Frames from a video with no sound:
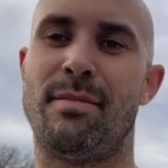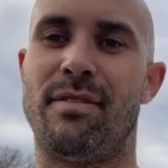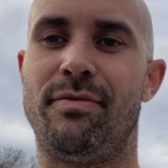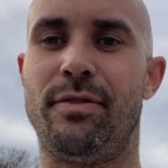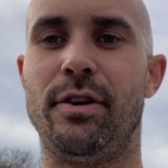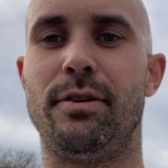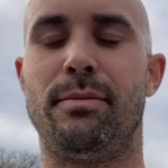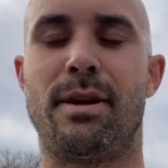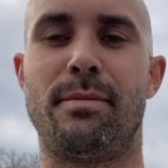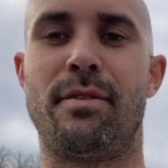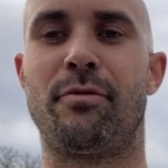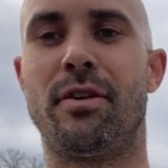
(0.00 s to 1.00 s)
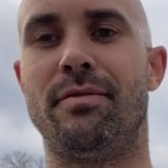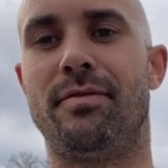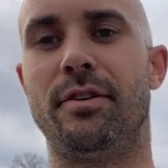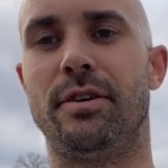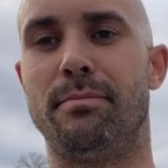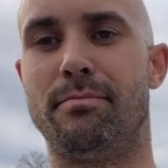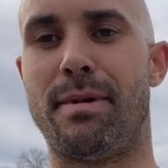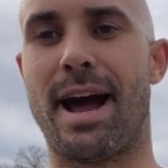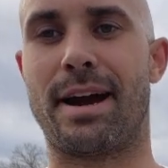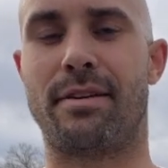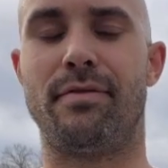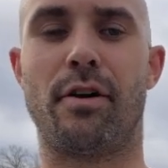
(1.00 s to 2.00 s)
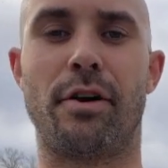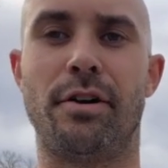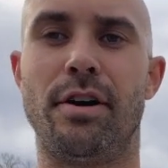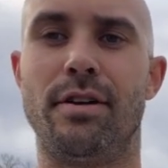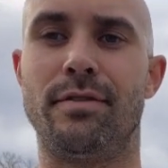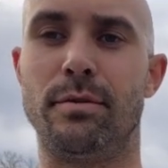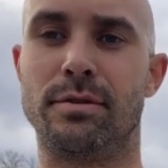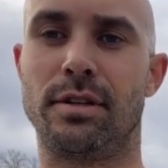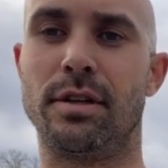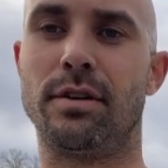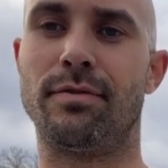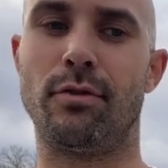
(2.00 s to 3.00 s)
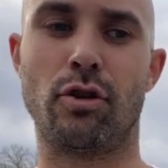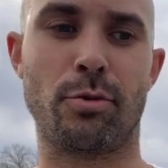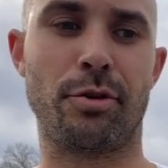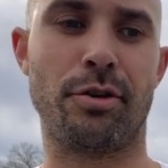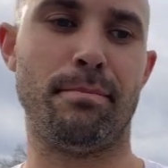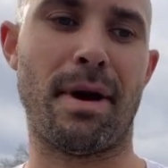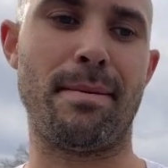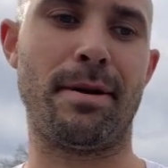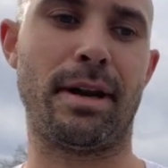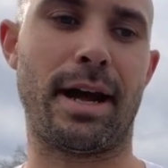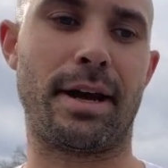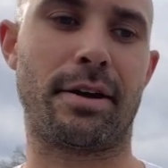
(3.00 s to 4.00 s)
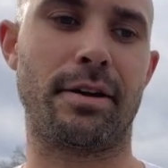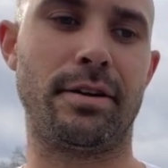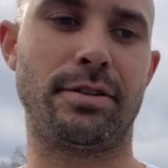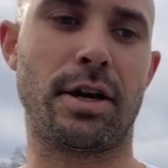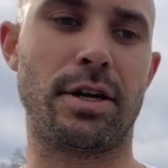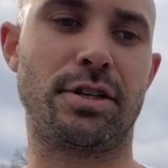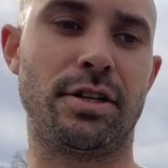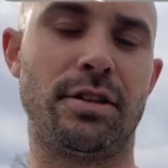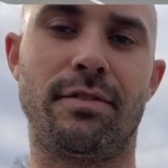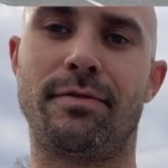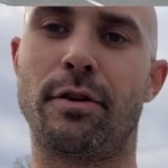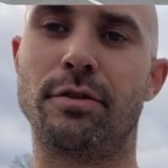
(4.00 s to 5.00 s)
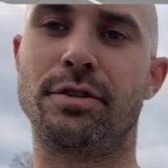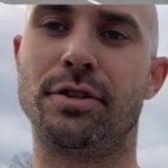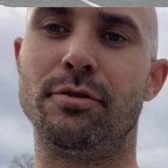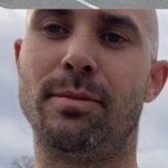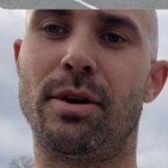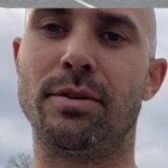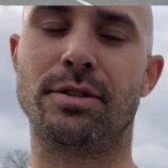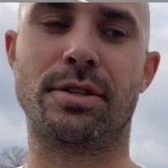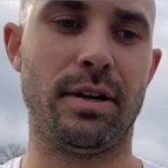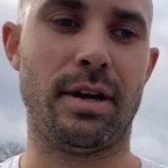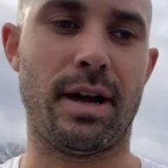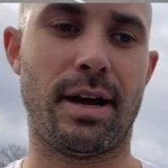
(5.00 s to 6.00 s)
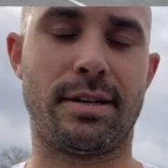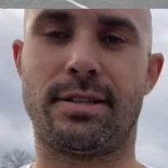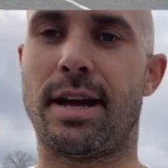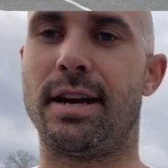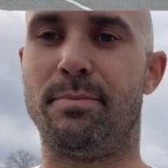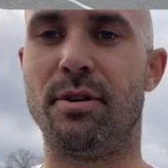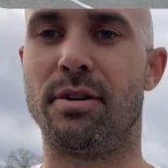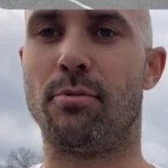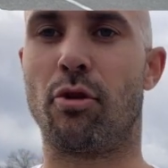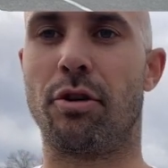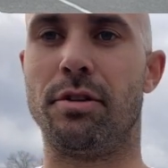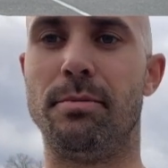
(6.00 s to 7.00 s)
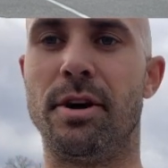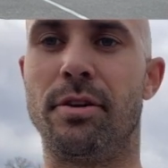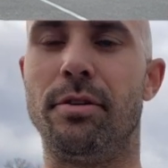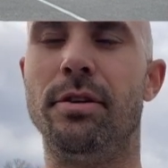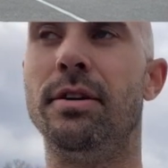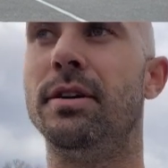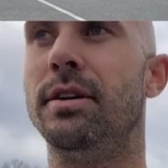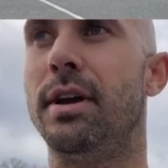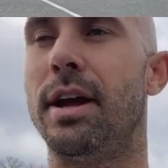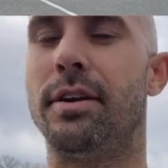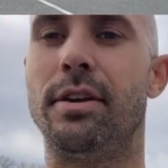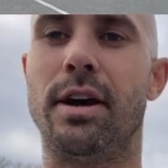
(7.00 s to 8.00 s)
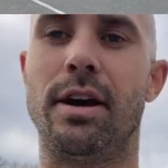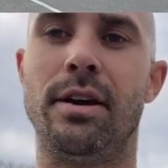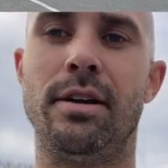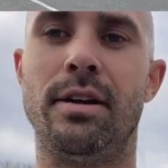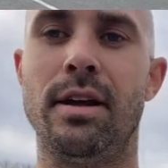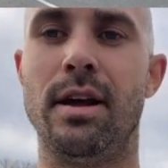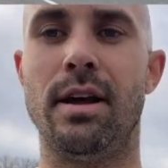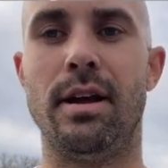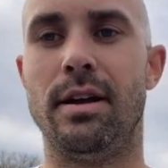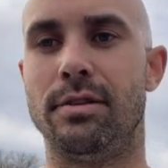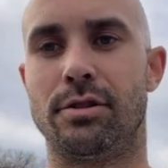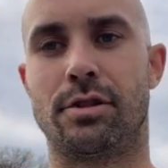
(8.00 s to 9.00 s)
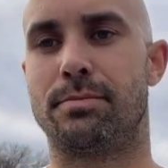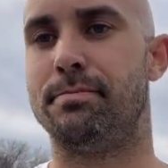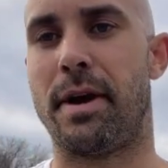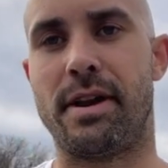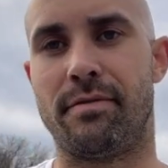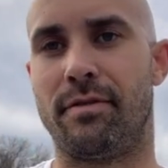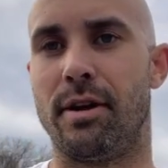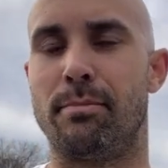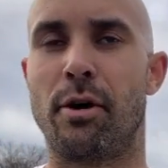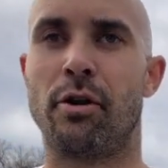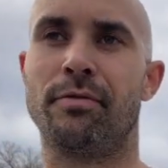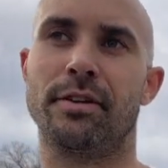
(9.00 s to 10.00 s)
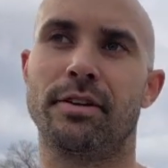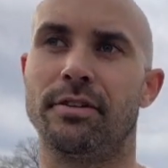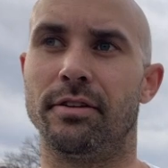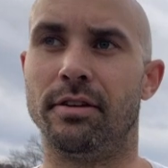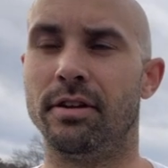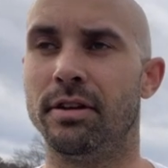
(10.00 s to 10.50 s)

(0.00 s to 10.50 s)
my foot, like my front foot, back far enough. It was a little forward, maybe like touching the first 2 bolts, and I just had to put it more in the middle, and just made it flip perfect and